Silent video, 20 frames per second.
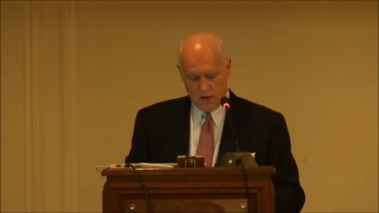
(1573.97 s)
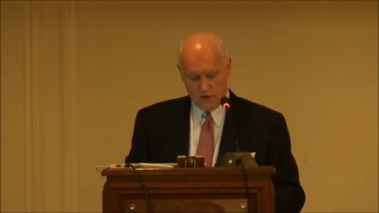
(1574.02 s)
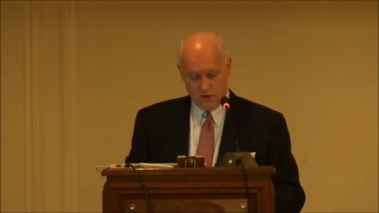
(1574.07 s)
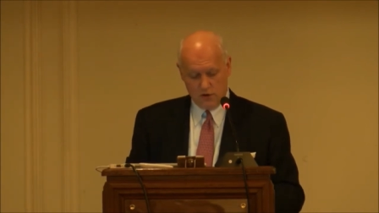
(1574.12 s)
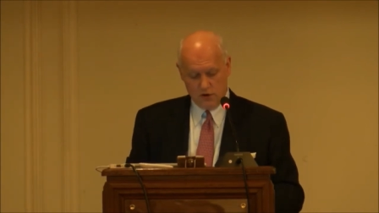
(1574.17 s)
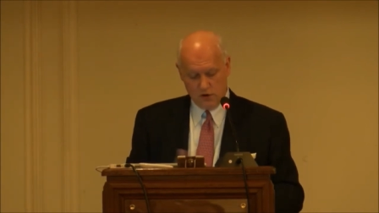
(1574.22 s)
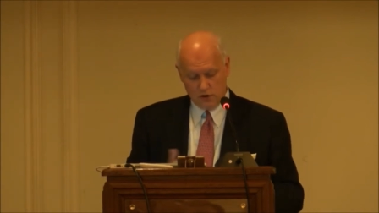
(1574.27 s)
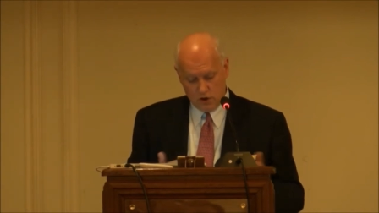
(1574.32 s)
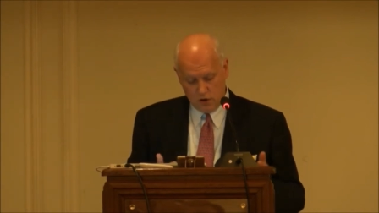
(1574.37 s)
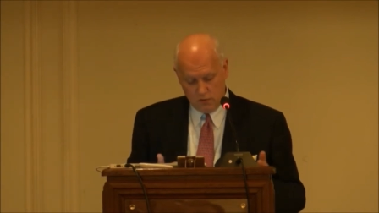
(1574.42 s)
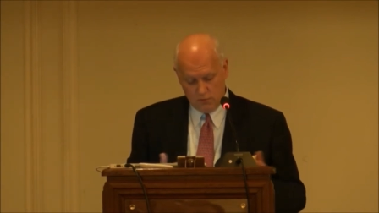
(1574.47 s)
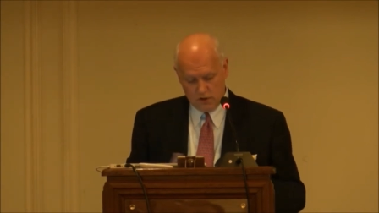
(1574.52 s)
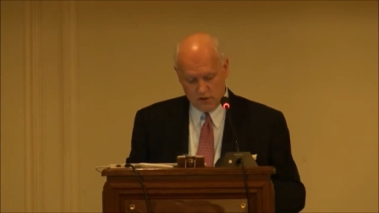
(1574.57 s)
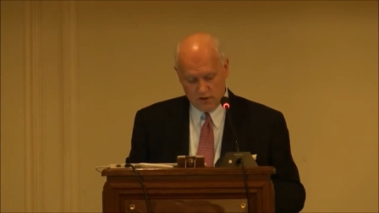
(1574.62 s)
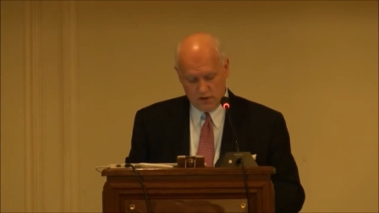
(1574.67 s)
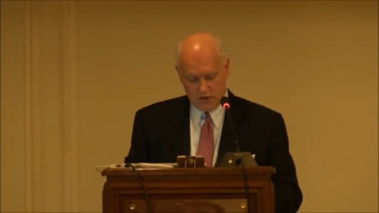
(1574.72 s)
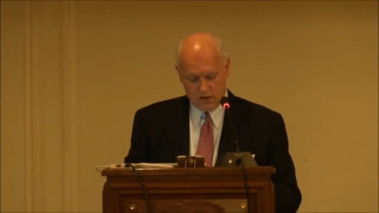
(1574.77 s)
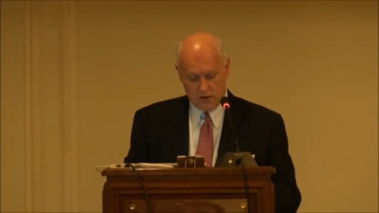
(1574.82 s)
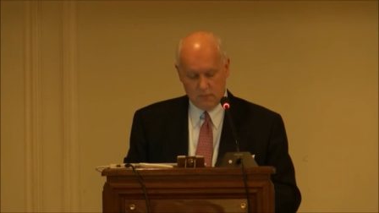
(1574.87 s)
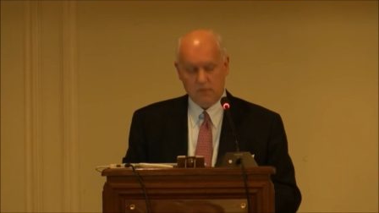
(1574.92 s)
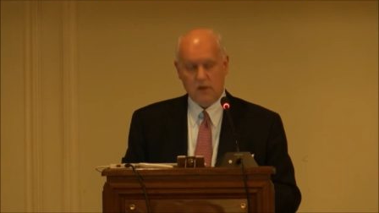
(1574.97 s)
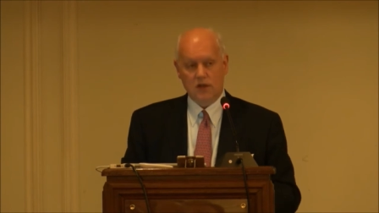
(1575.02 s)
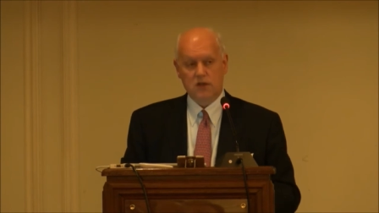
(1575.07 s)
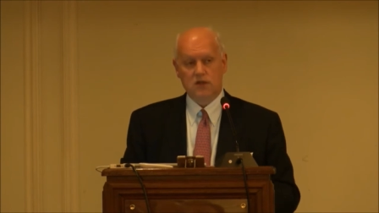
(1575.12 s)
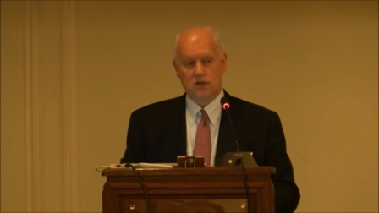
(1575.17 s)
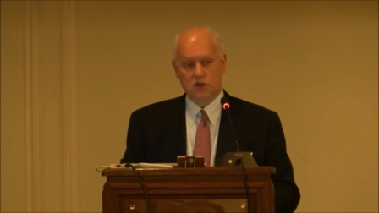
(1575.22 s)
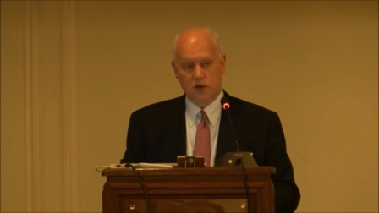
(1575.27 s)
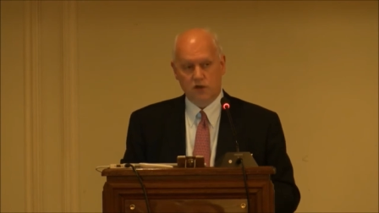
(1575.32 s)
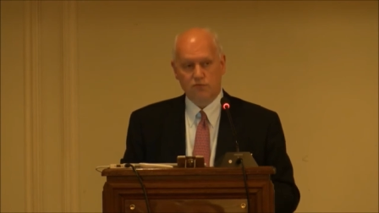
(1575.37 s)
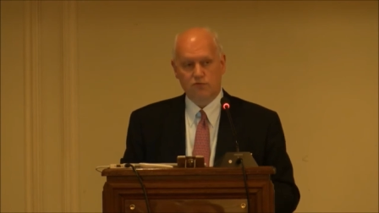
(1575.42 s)
So the German system
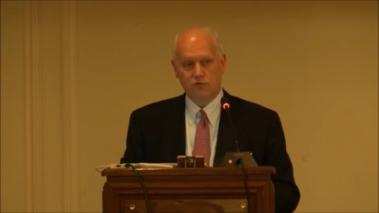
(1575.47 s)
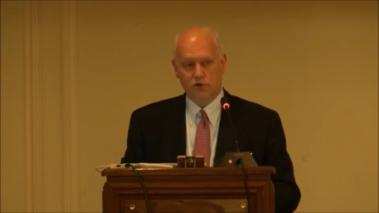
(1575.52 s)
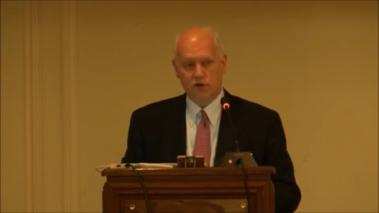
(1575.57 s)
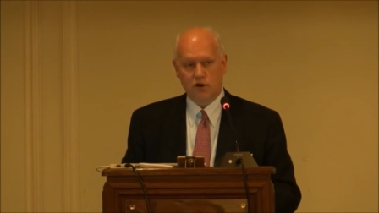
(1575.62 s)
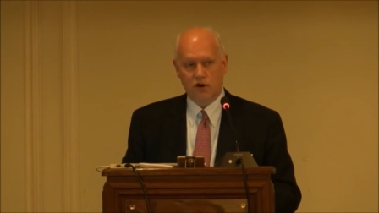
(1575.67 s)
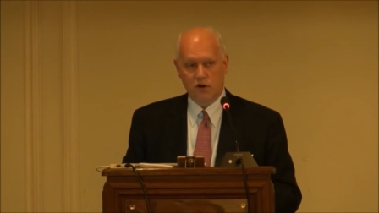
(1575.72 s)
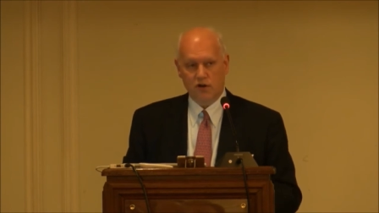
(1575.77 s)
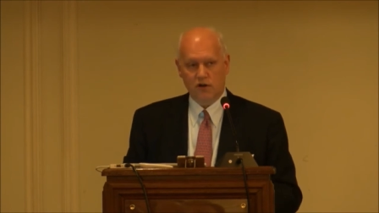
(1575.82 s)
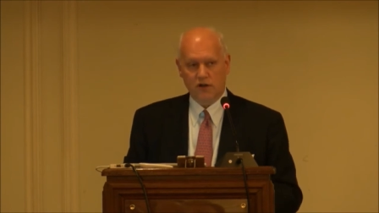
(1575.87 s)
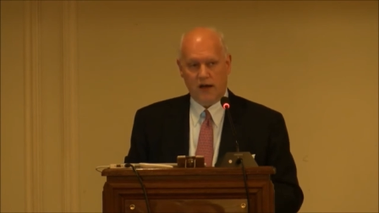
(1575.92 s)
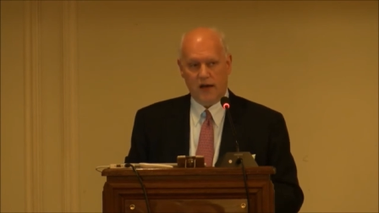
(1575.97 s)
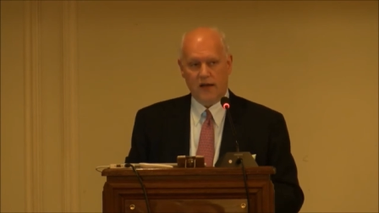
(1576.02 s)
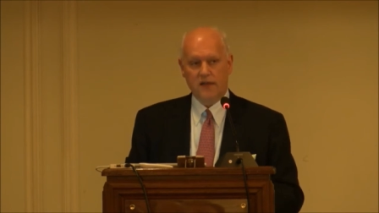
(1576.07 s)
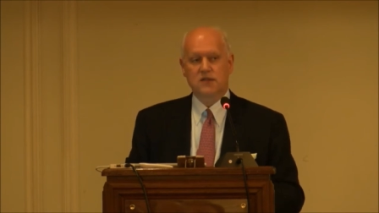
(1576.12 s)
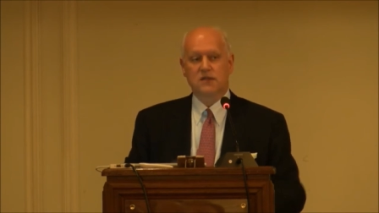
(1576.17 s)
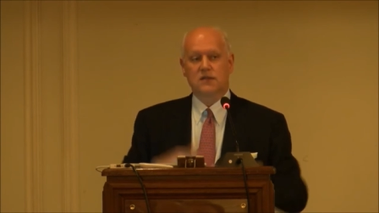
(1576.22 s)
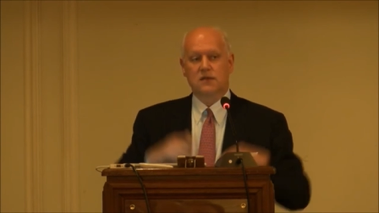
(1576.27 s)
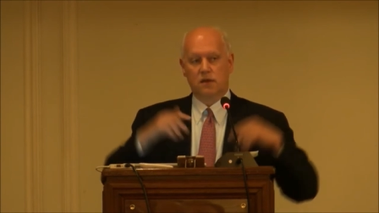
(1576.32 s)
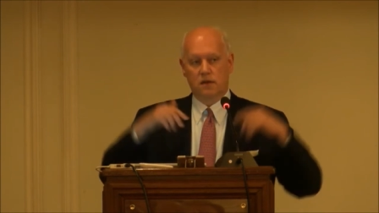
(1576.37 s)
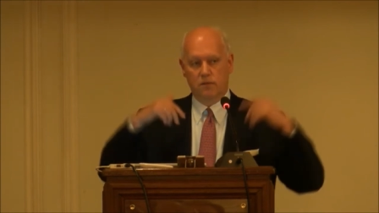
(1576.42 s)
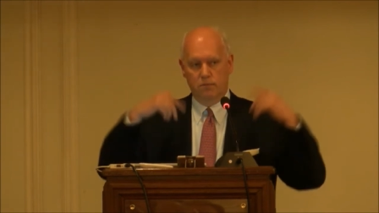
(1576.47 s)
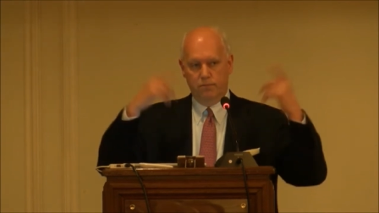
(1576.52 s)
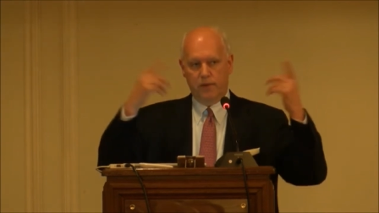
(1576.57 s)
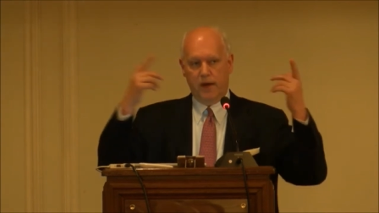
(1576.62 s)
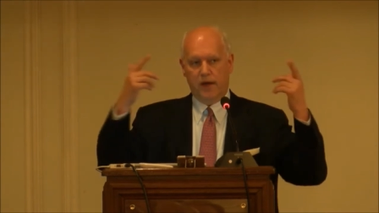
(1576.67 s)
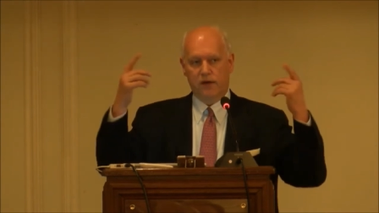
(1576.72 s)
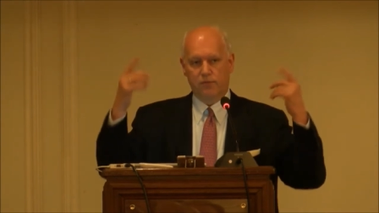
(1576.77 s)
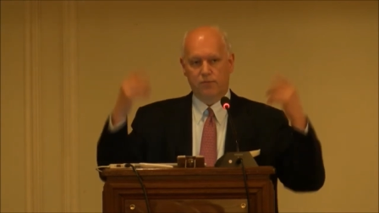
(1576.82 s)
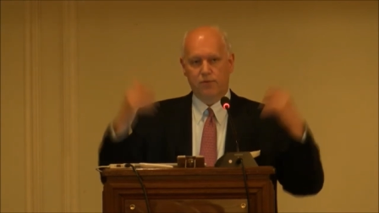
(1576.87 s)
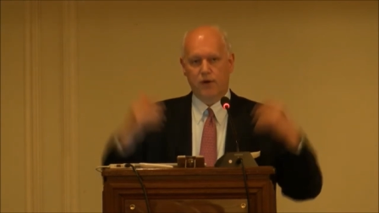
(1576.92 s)
is not regarded as
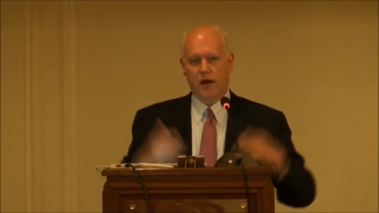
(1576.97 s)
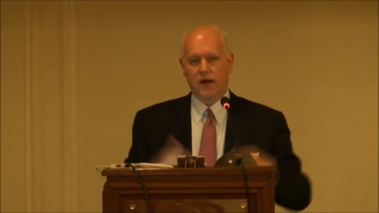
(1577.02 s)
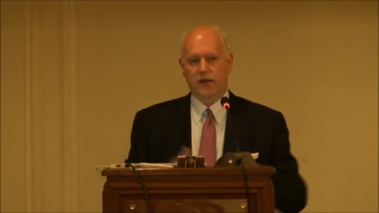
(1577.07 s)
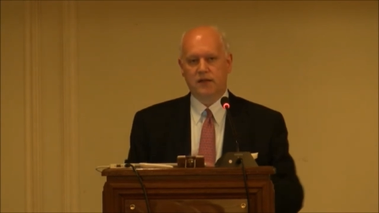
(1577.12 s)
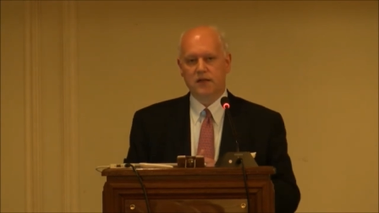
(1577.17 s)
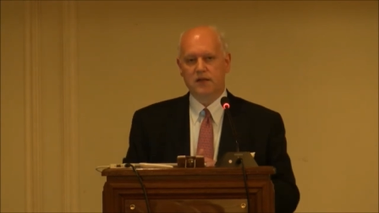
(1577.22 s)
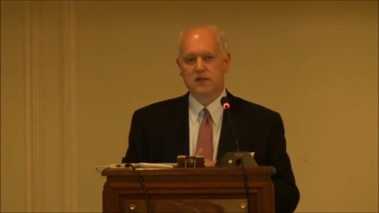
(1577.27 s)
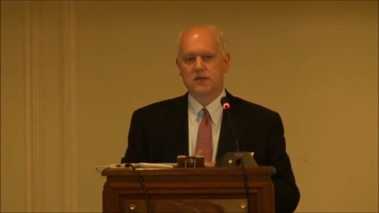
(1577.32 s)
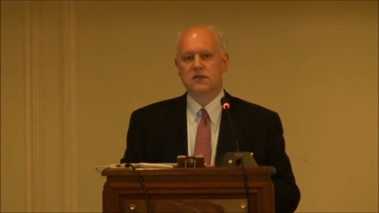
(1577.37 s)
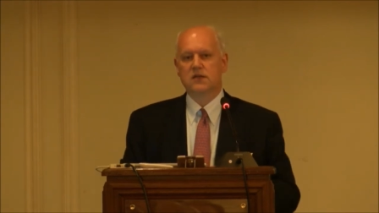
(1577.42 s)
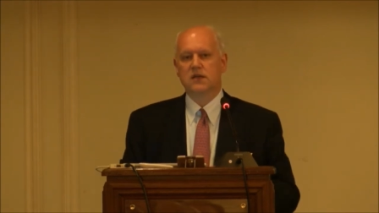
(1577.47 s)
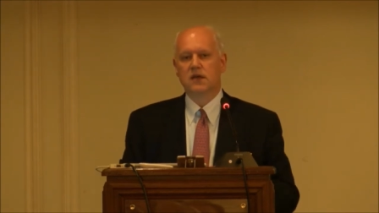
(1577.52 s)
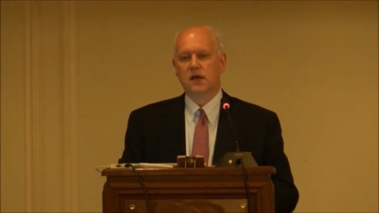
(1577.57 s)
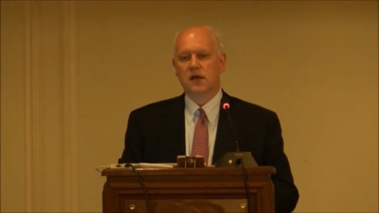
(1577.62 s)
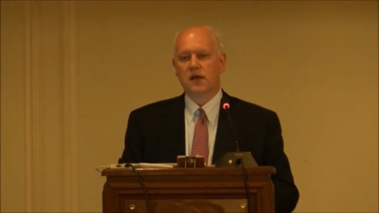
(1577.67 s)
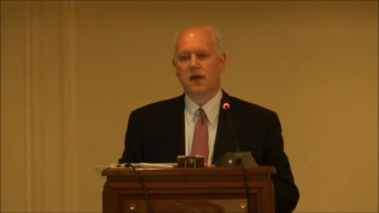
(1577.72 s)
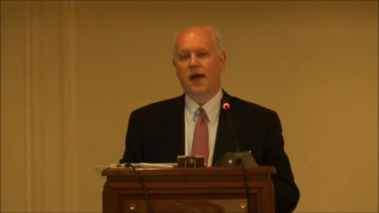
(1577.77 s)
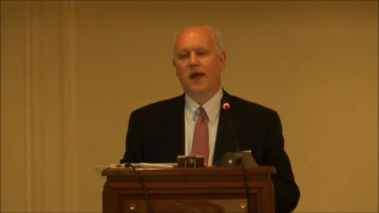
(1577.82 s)
better practice,